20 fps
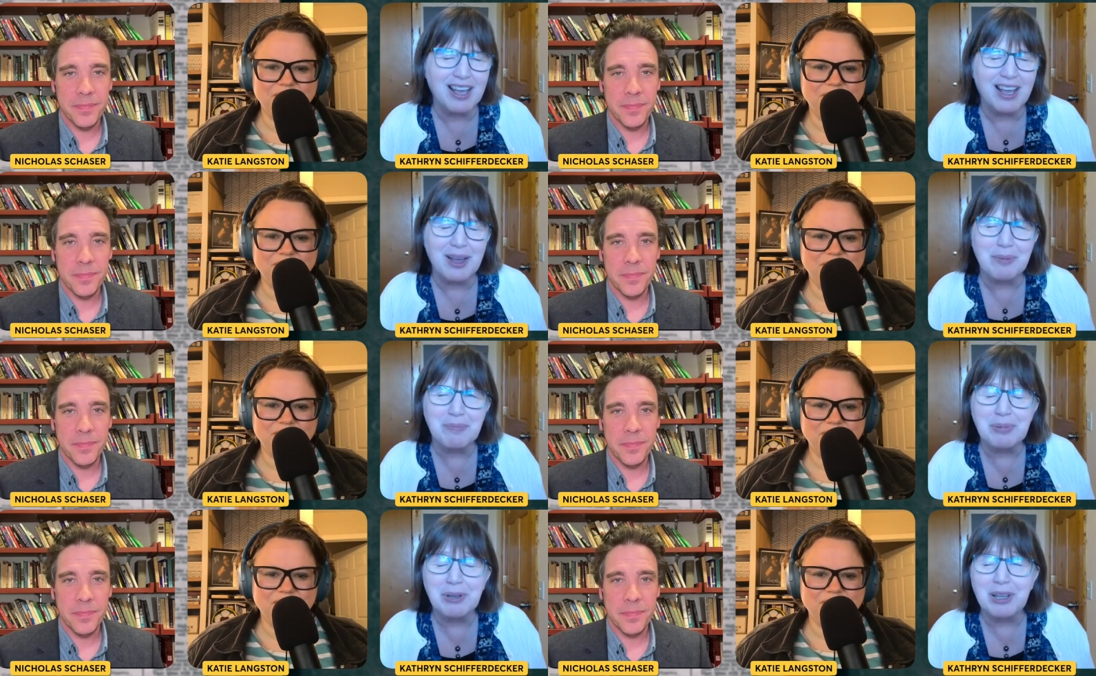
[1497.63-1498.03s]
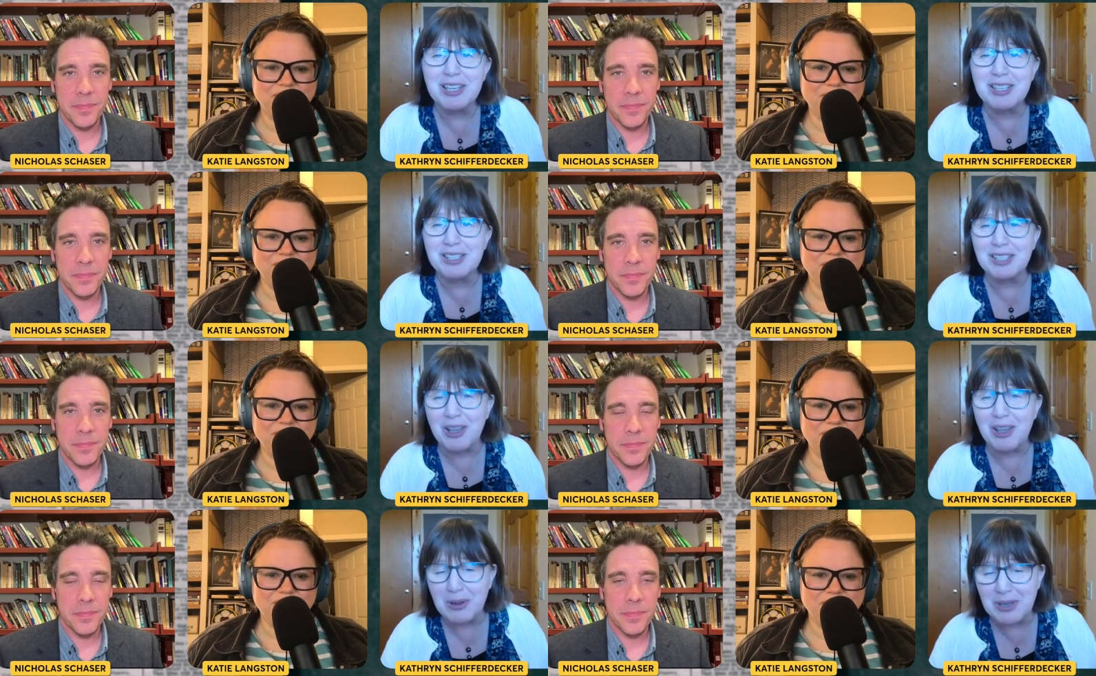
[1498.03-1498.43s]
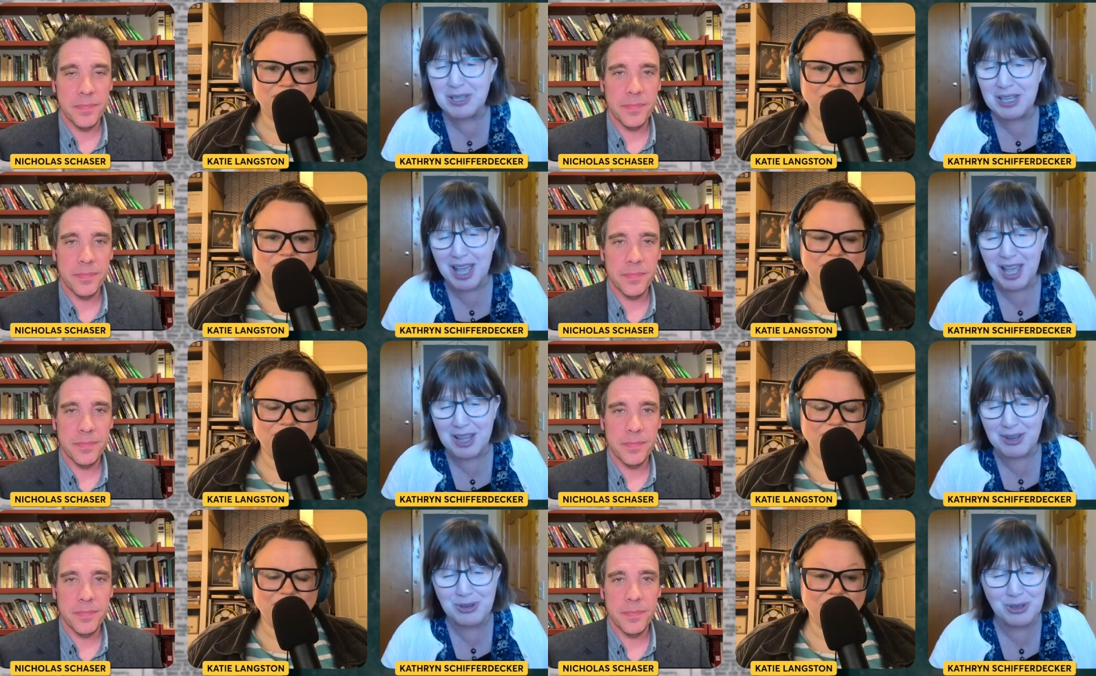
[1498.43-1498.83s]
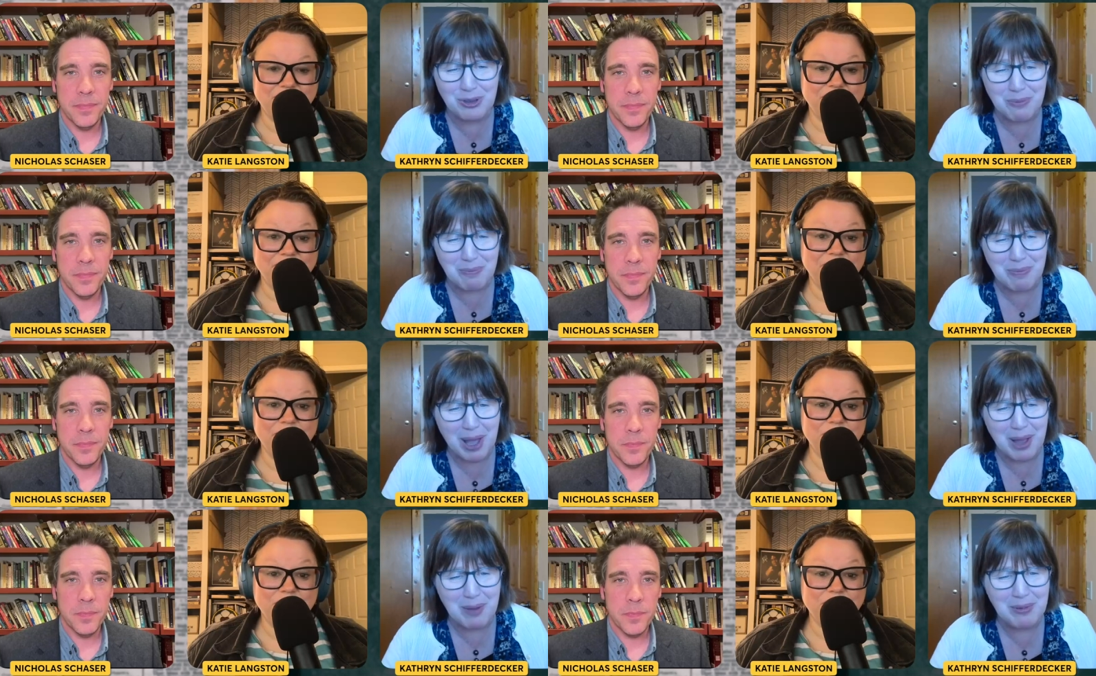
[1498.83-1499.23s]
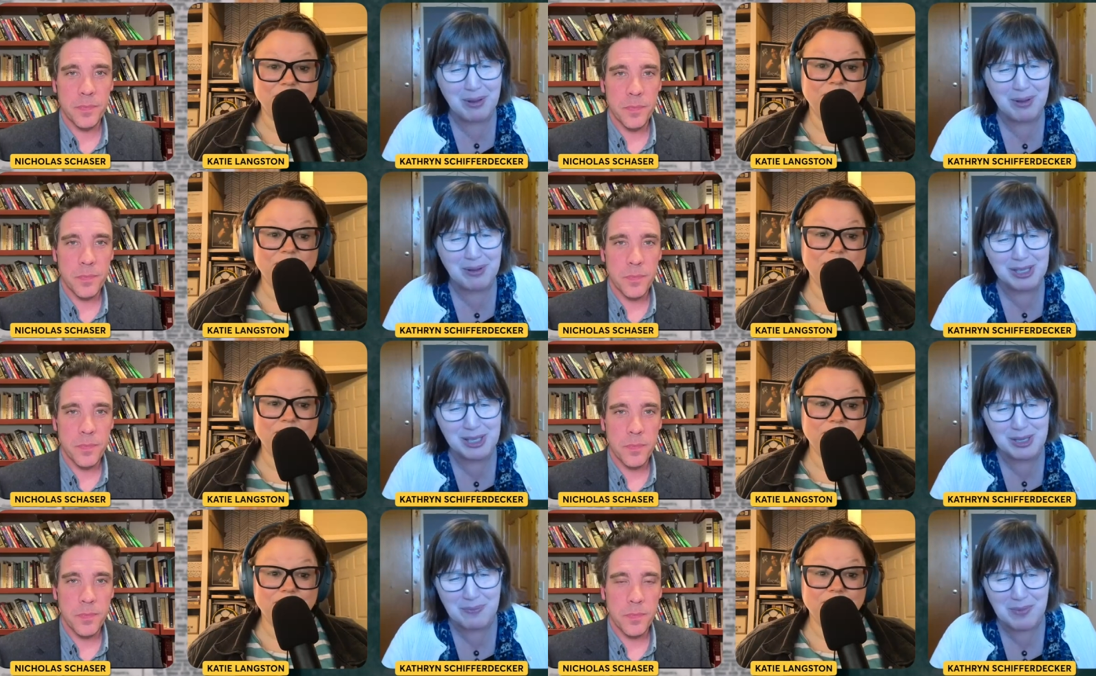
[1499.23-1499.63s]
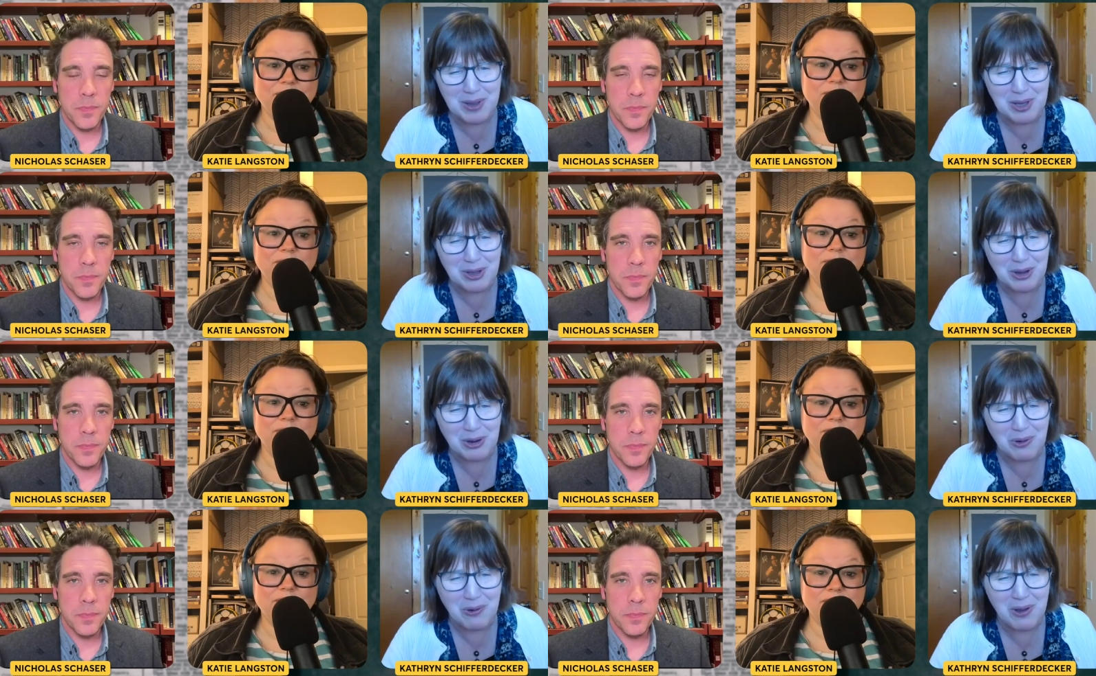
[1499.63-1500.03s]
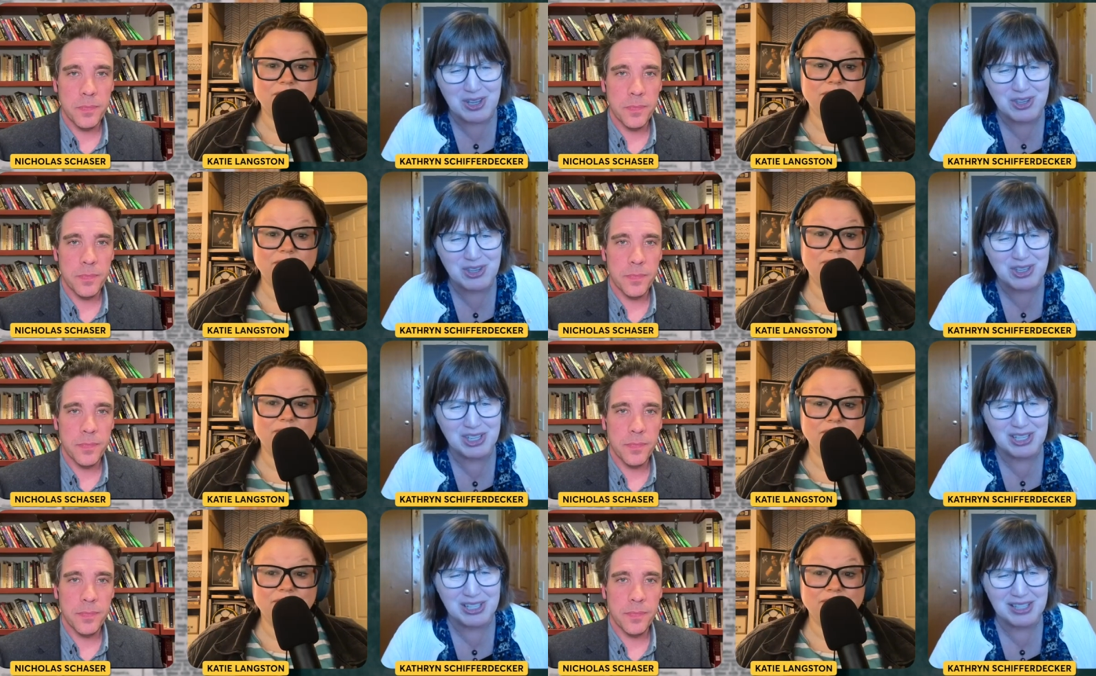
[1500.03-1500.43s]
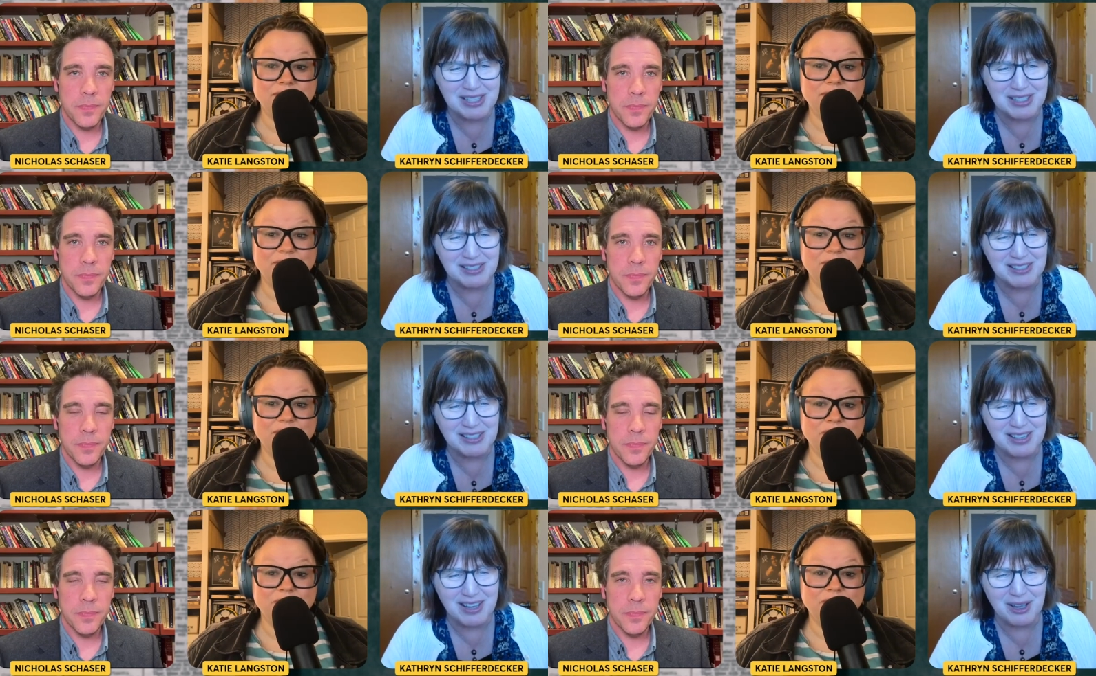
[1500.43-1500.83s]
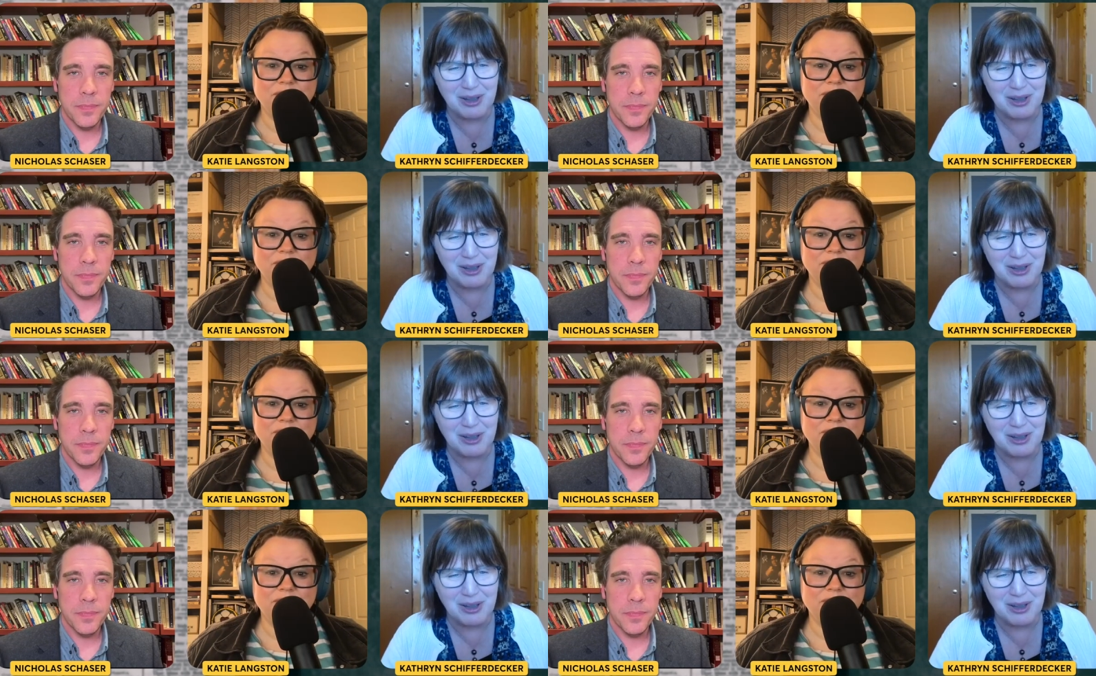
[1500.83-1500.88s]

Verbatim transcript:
Speaker 1: Uh, please go to Enter the Bible, submit your questions,